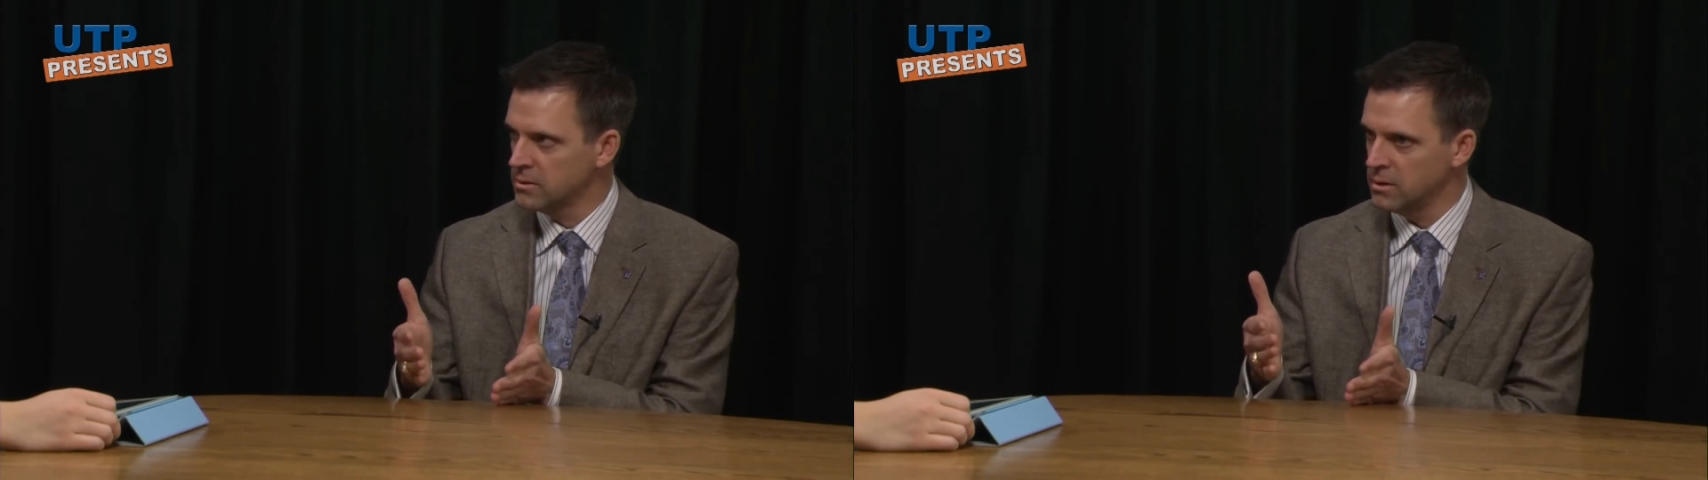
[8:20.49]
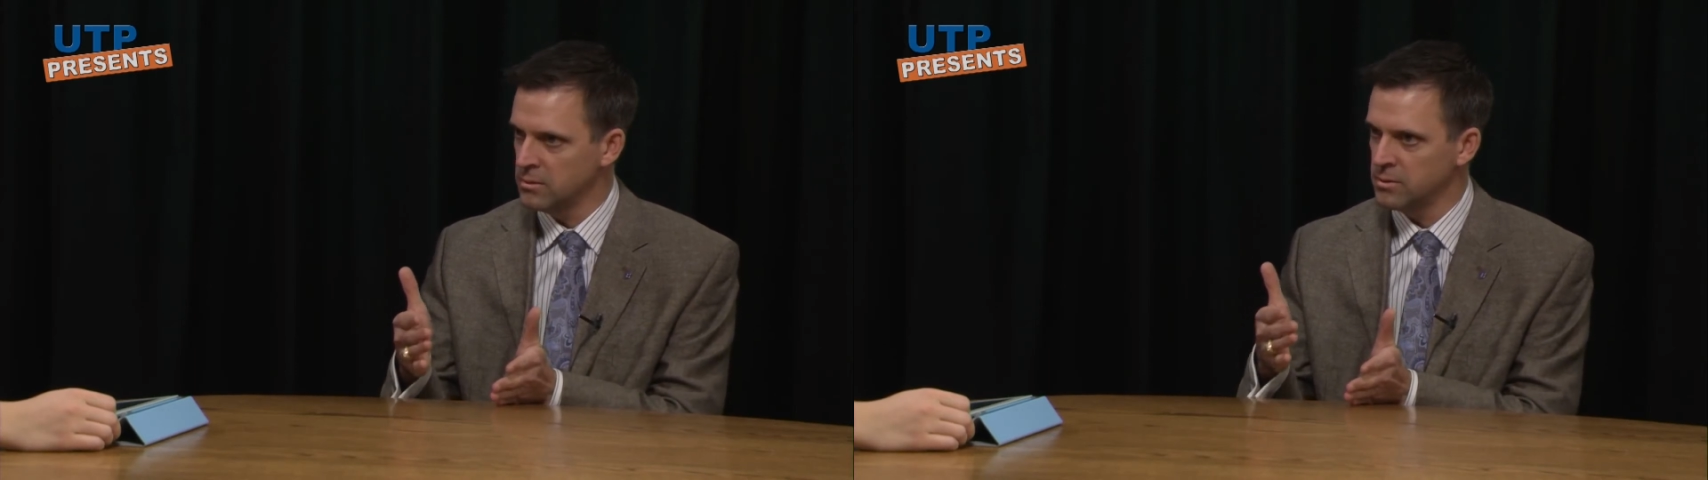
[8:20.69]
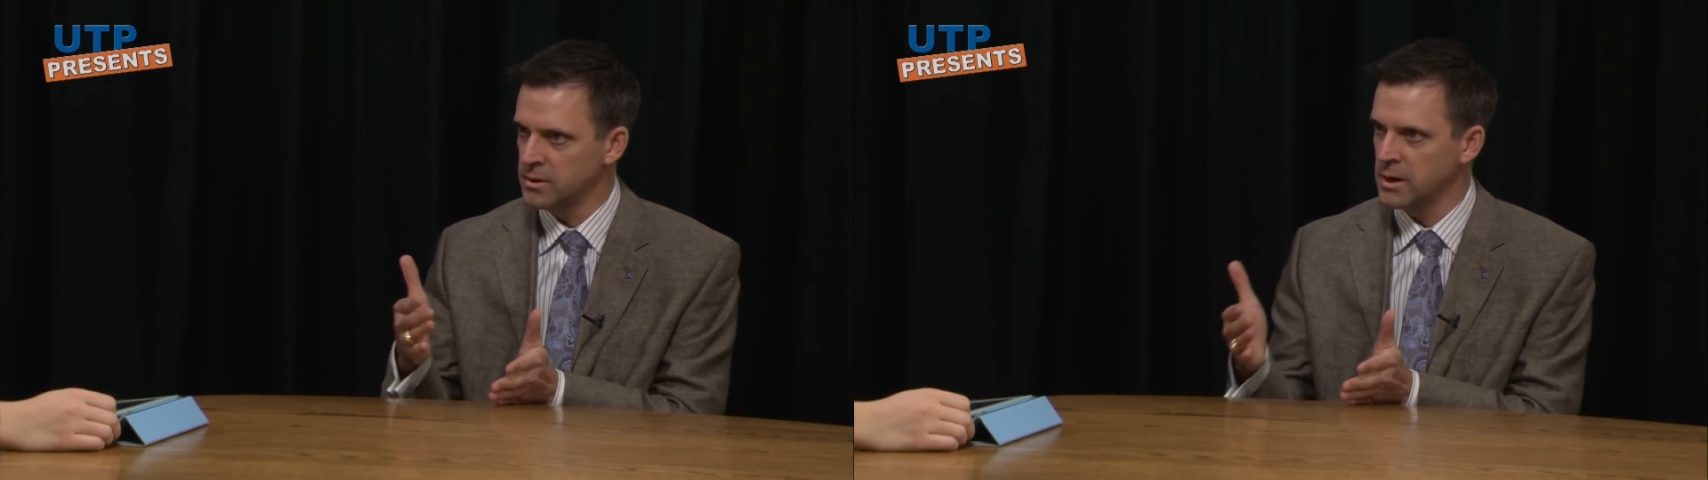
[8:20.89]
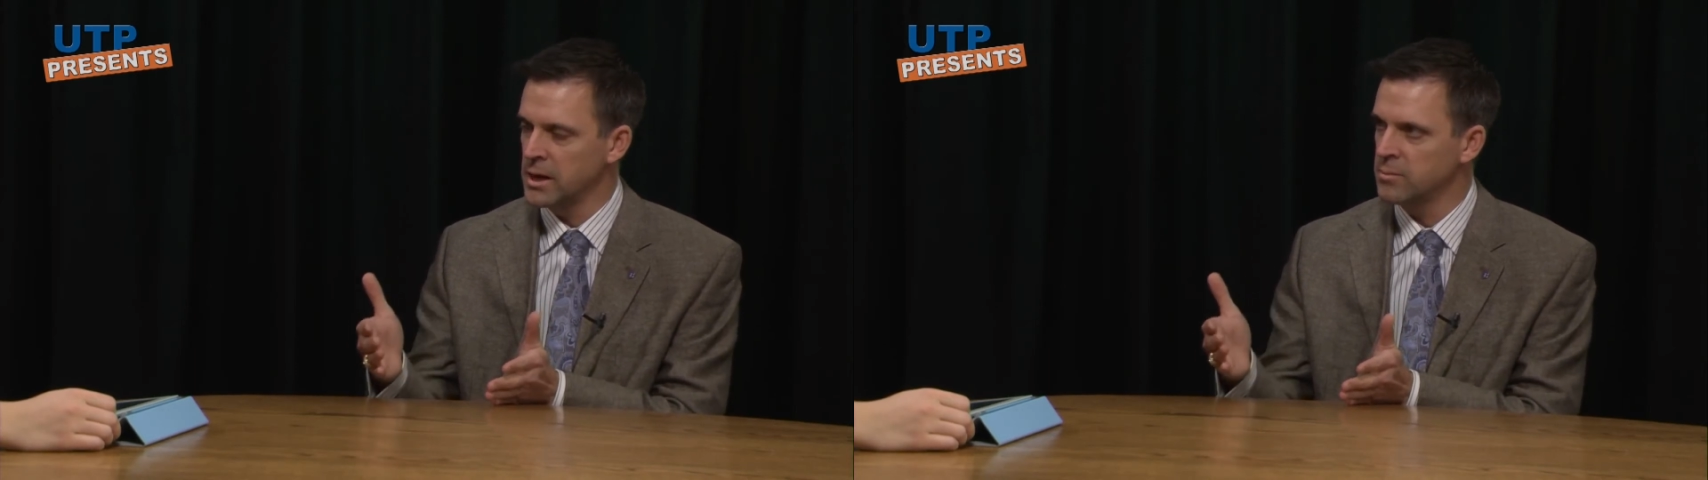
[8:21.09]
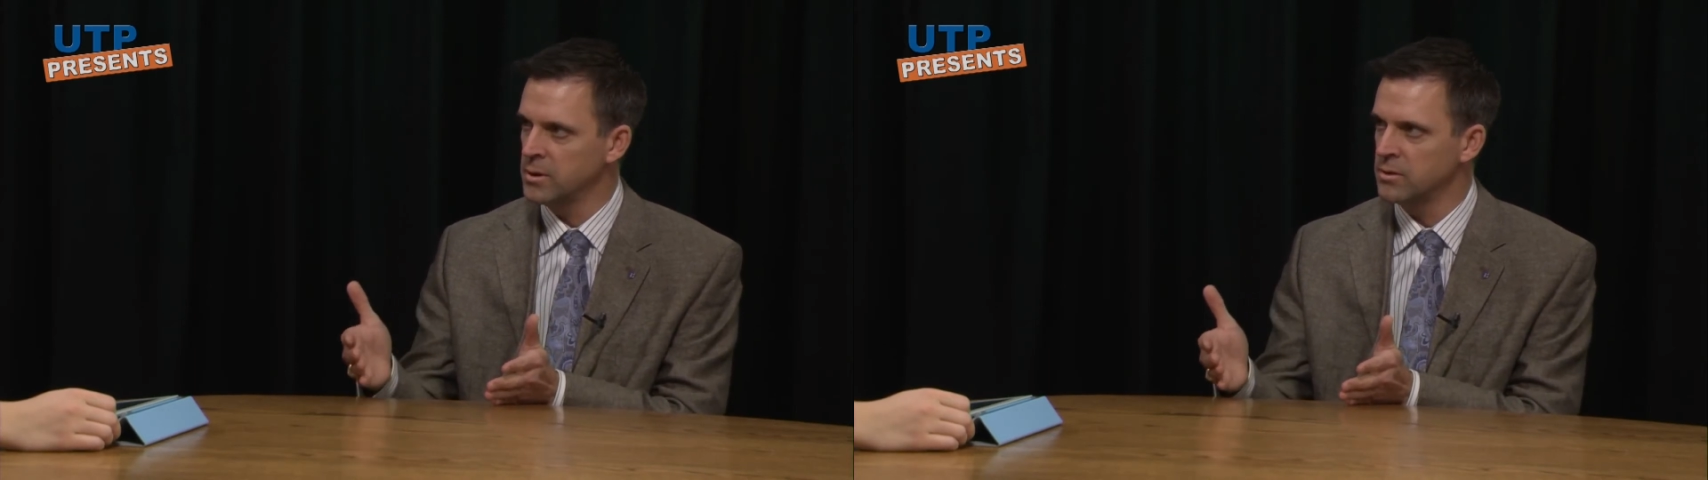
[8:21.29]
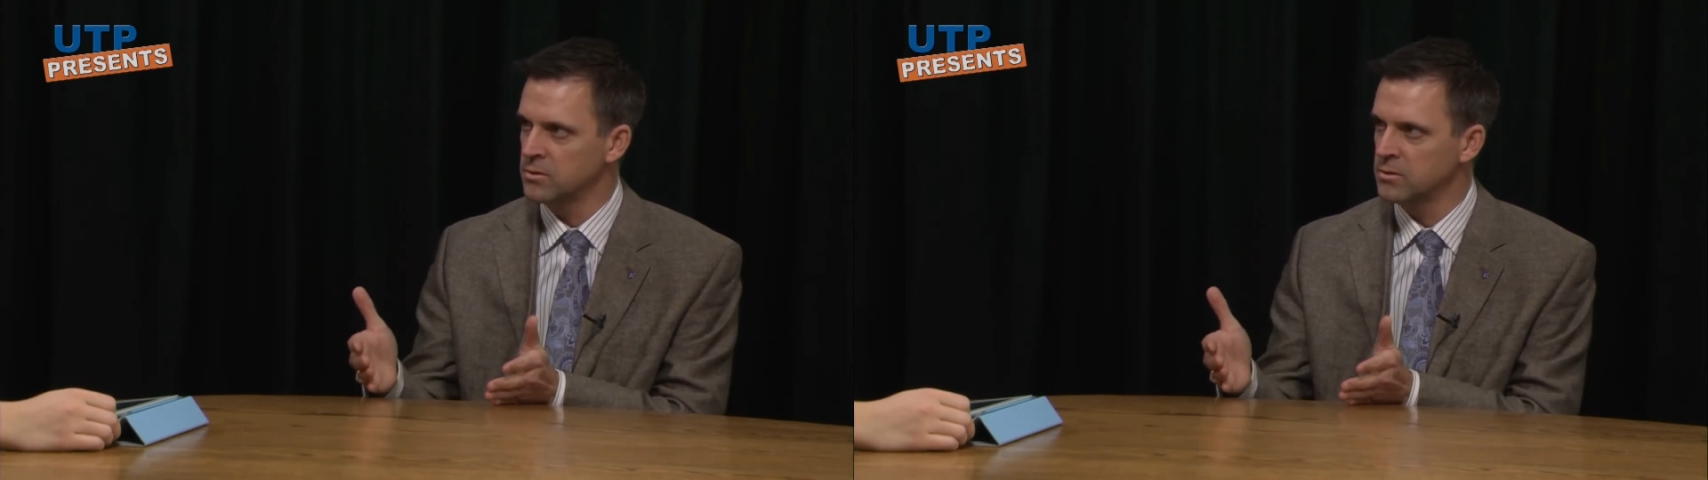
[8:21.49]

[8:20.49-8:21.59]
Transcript: of undocumented